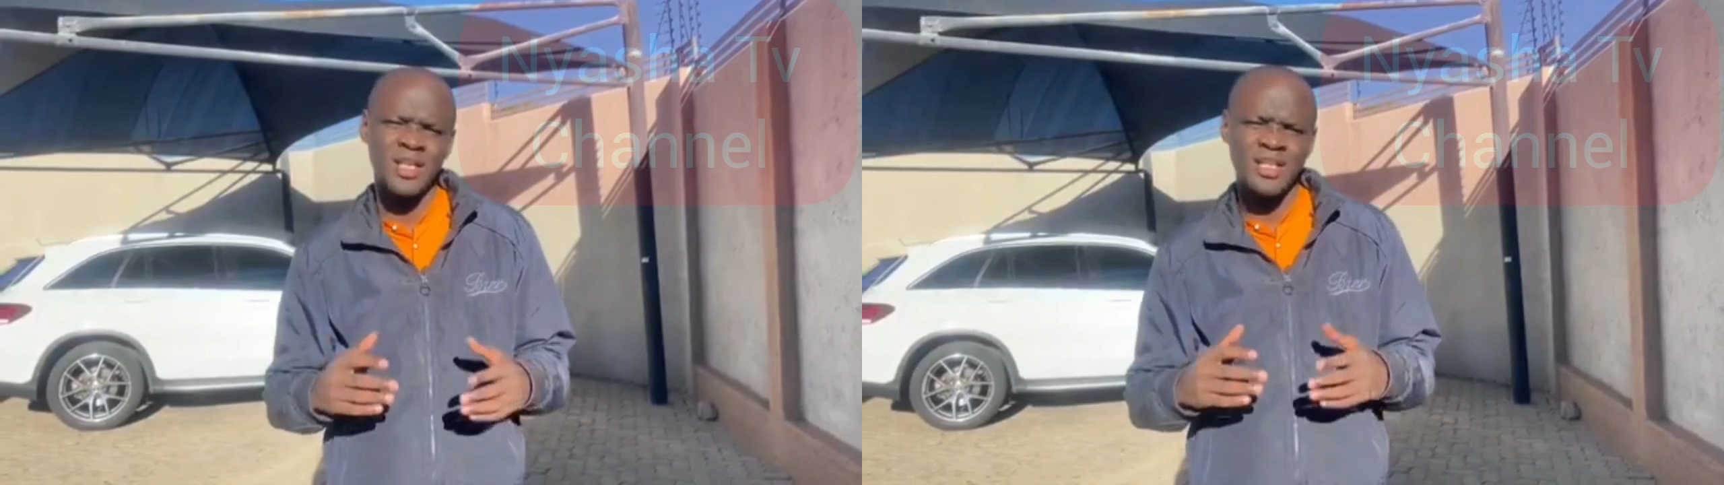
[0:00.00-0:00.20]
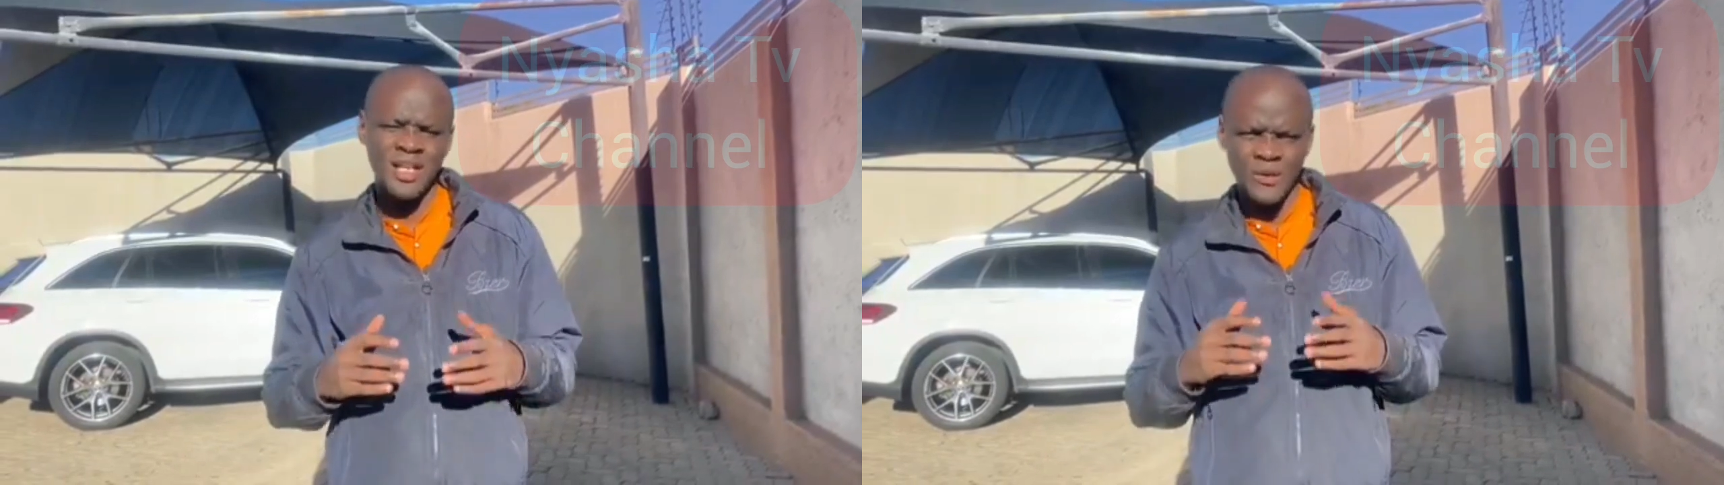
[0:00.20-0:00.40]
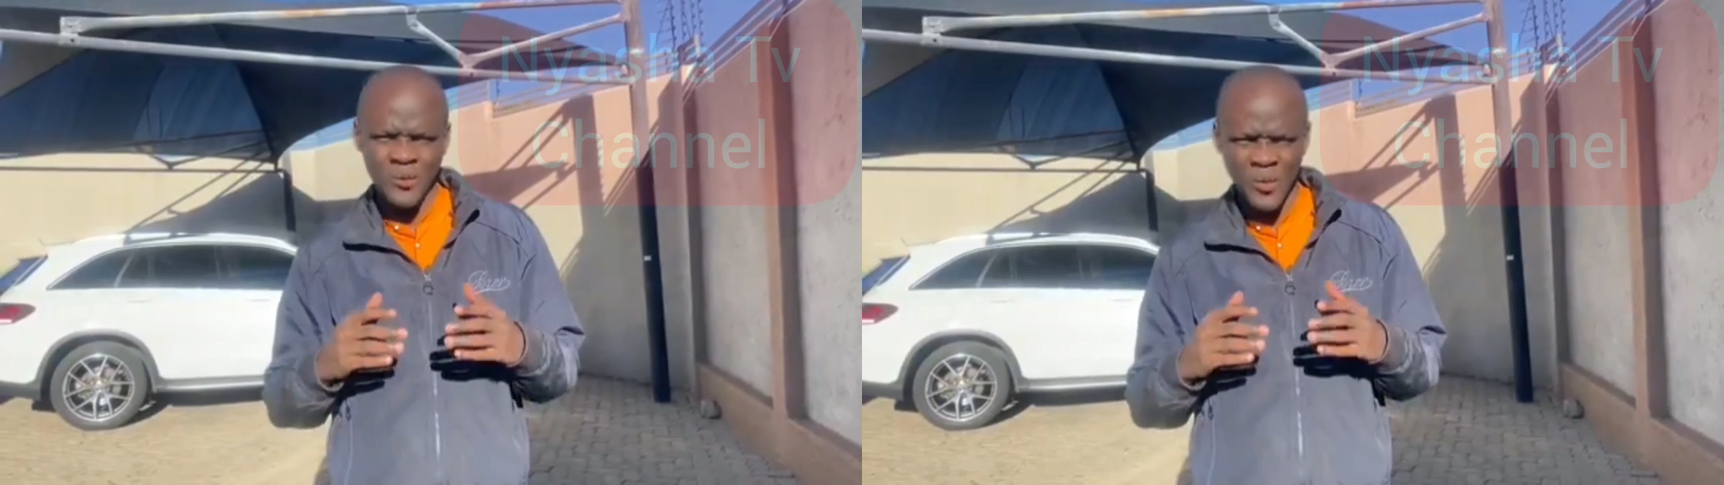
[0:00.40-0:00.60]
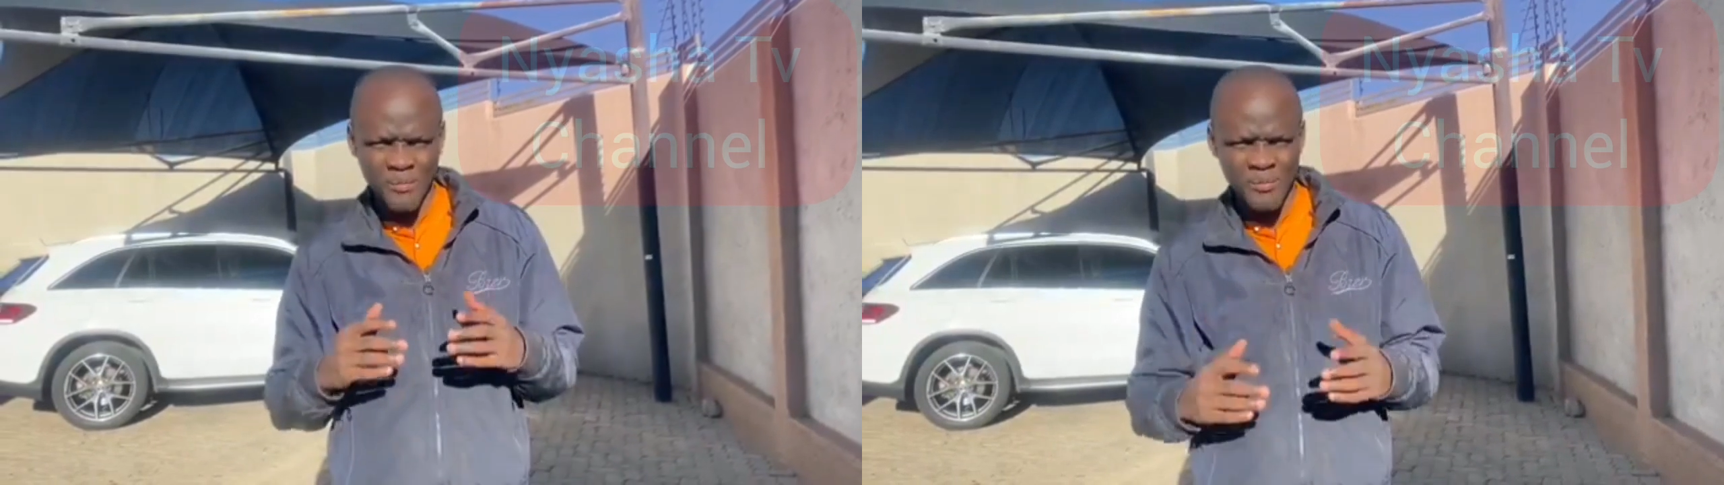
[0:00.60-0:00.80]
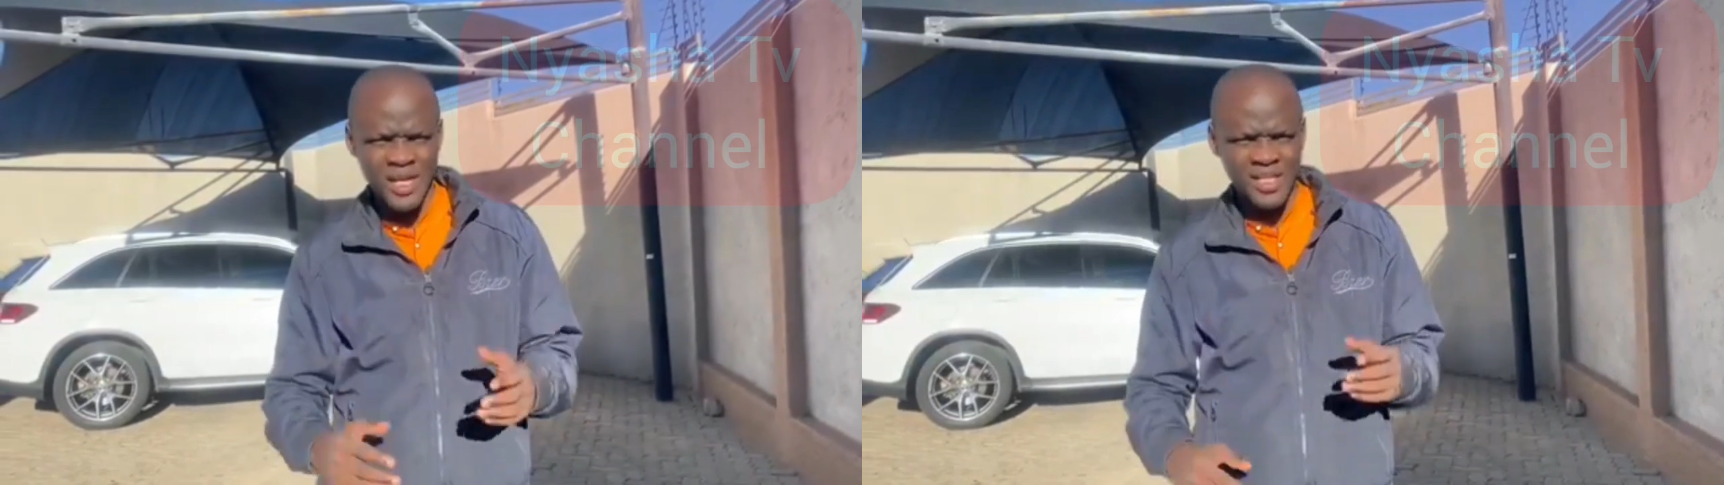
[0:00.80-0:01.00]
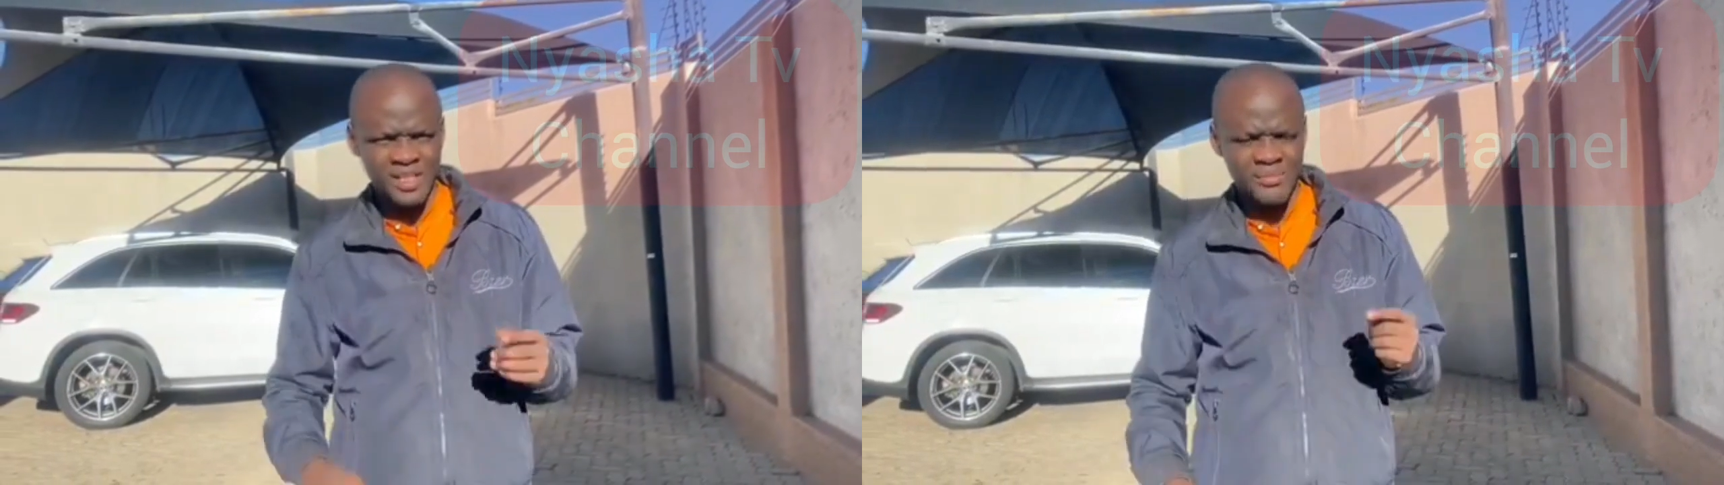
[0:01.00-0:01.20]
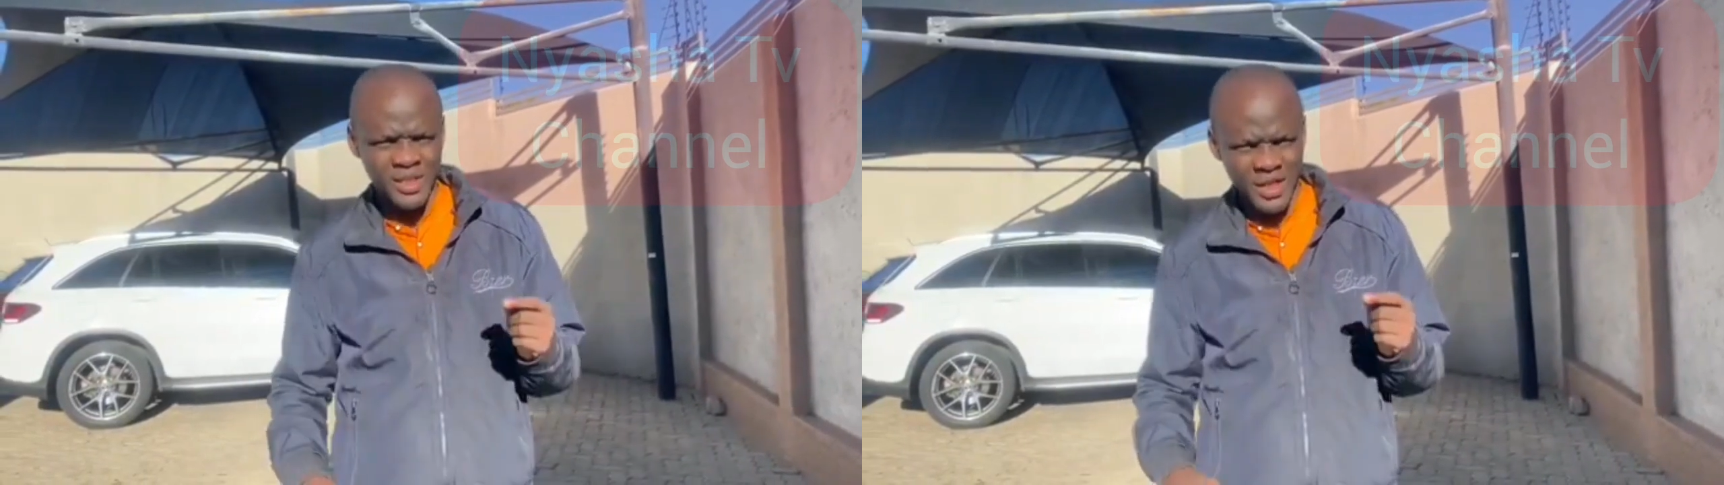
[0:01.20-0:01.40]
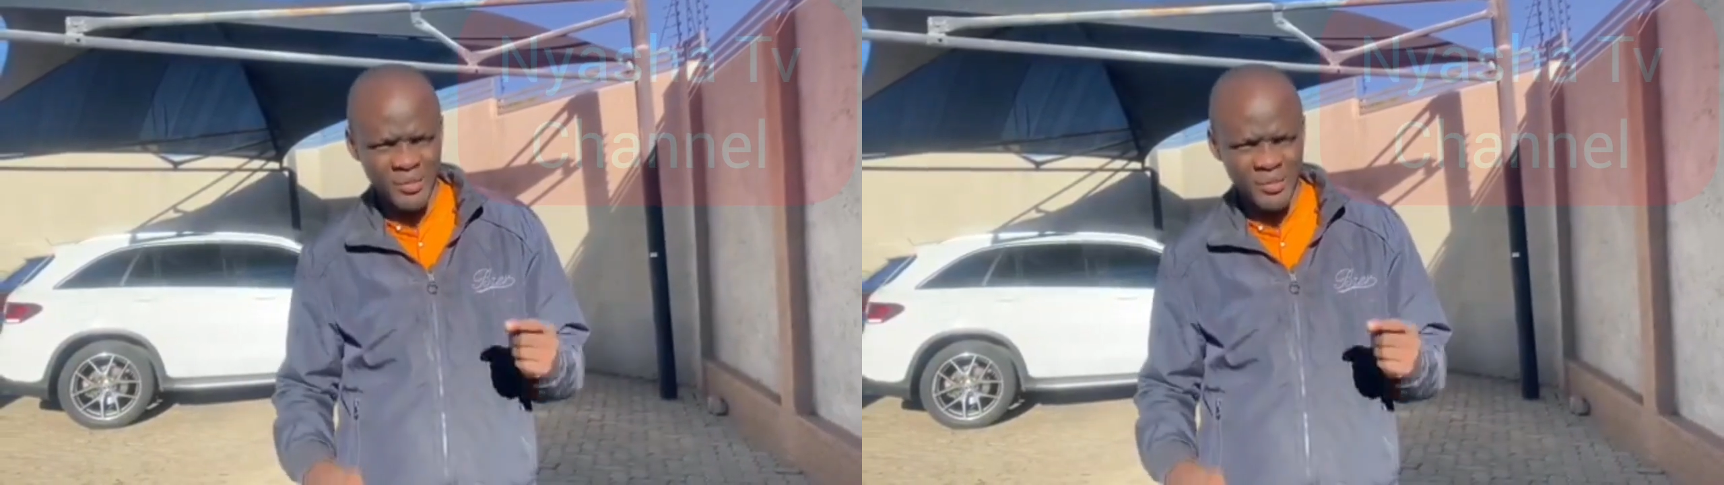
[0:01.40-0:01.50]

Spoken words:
and we must be